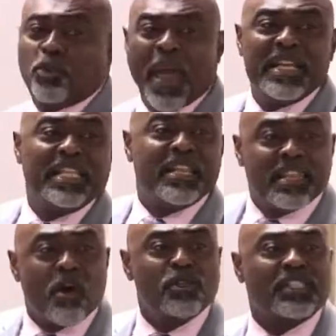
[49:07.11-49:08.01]

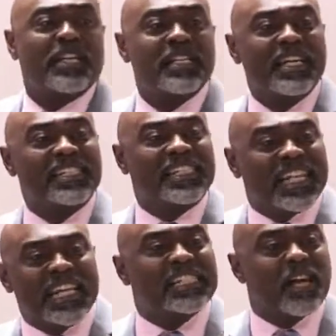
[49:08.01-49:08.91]
20,000
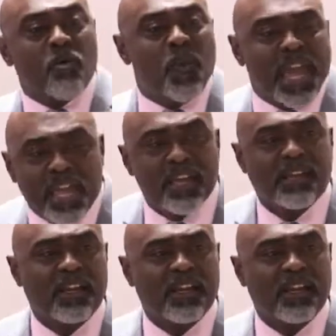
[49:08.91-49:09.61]
seats a week,